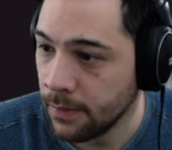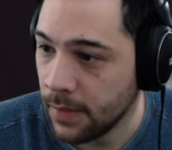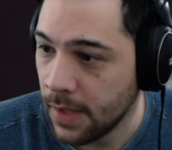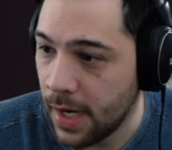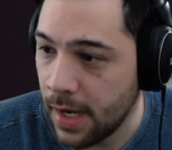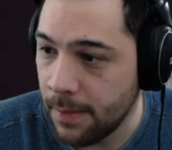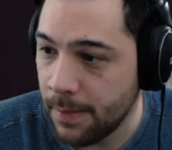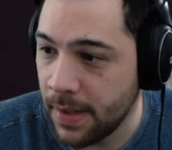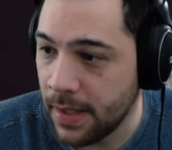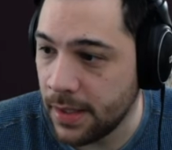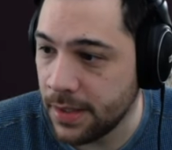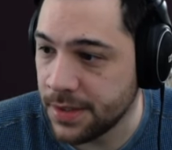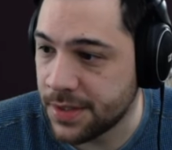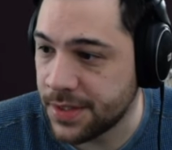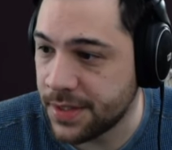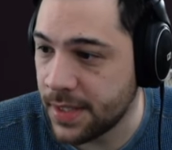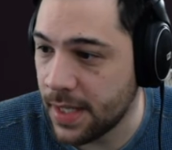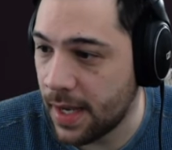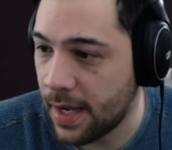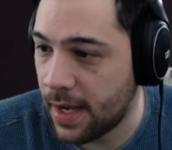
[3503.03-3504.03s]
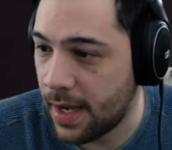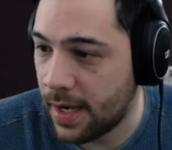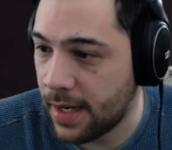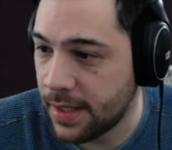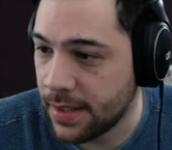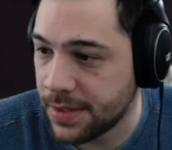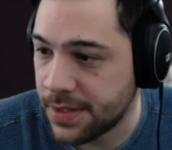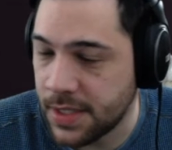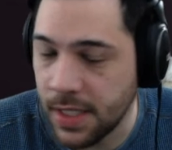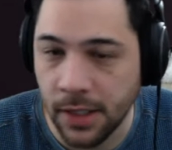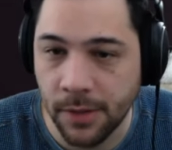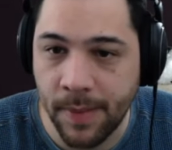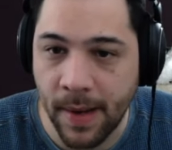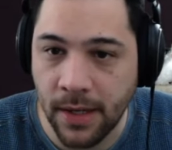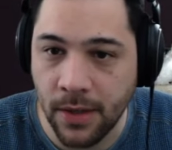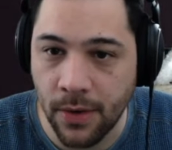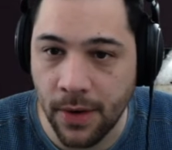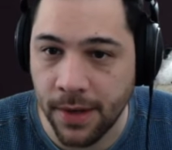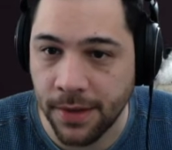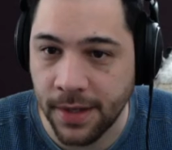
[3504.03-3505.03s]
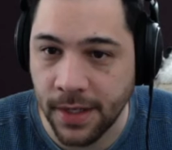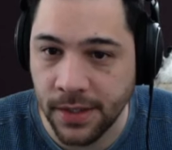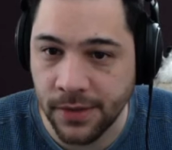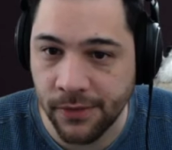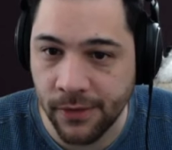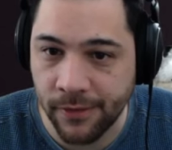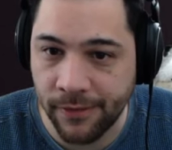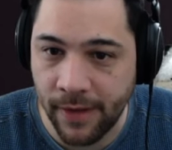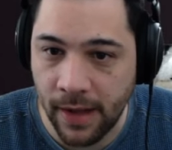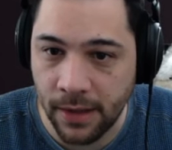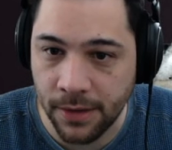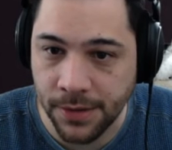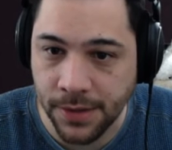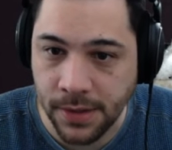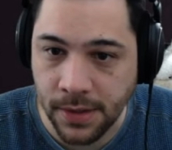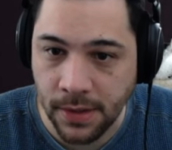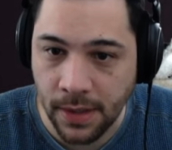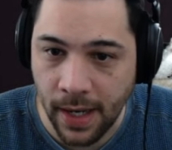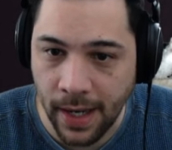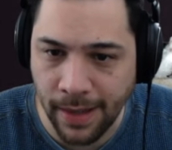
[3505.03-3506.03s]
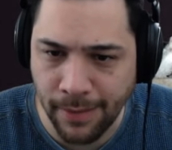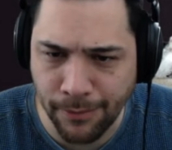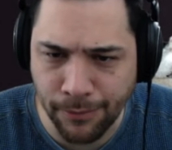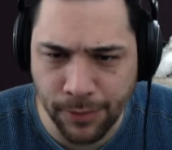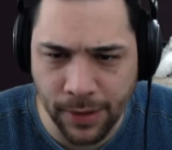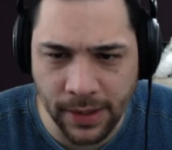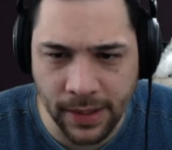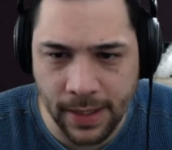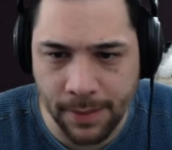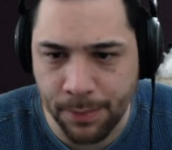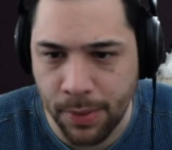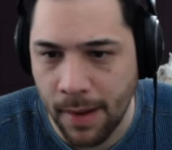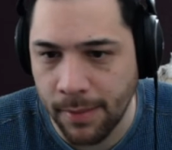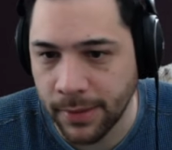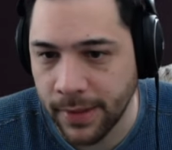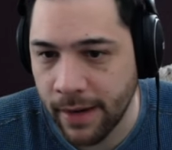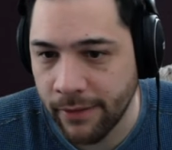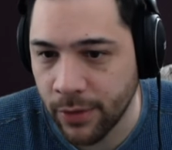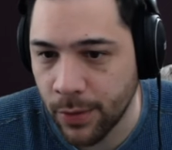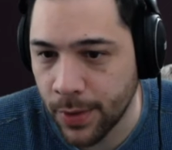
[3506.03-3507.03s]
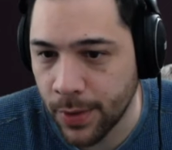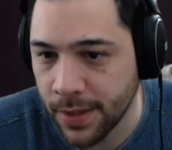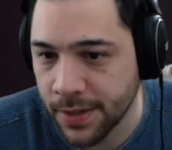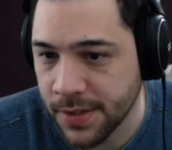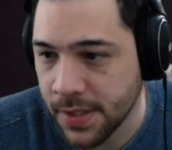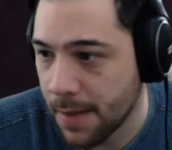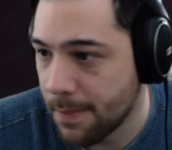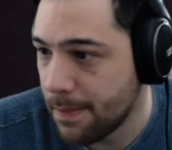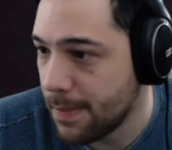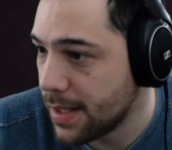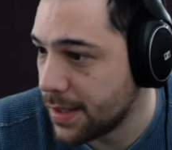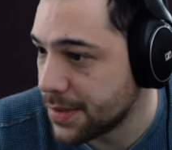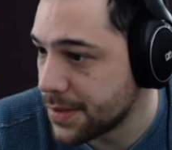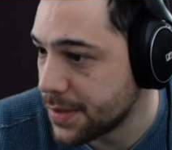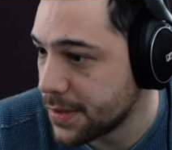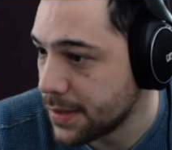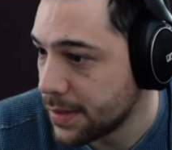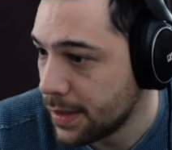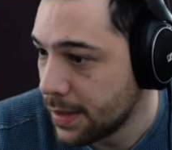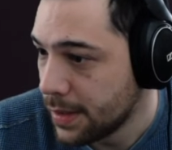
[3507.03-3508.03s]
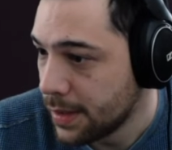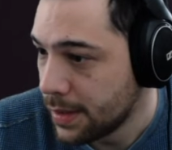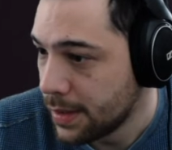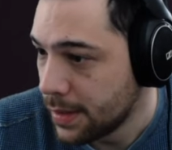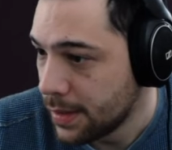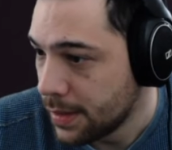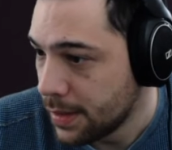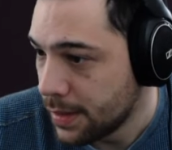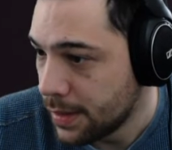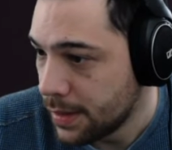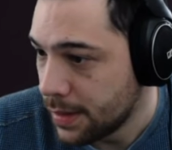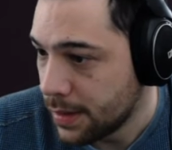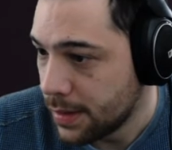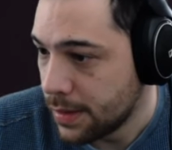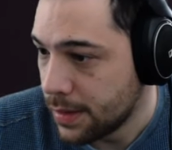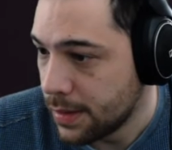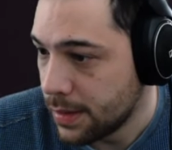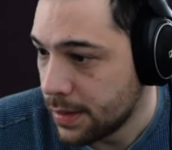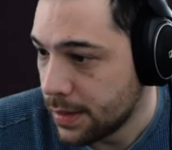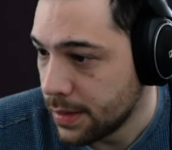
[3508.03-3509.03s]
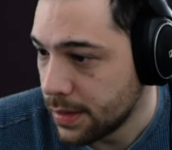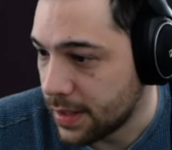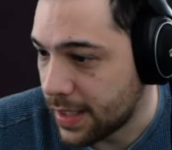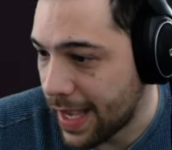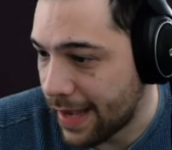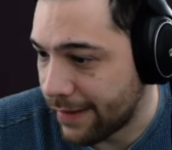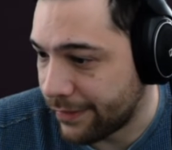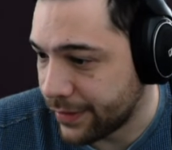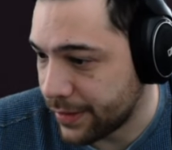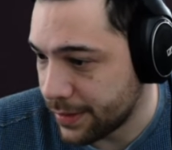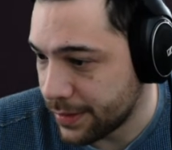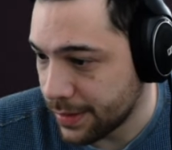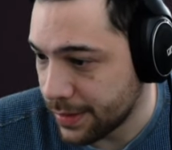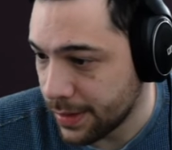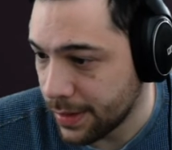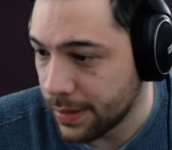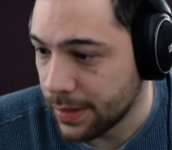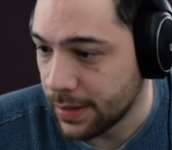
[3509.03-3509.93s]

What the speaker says: Inman and Sailed Pandora, thanks for the follows. And really, probably everyone else I missed. Kevin,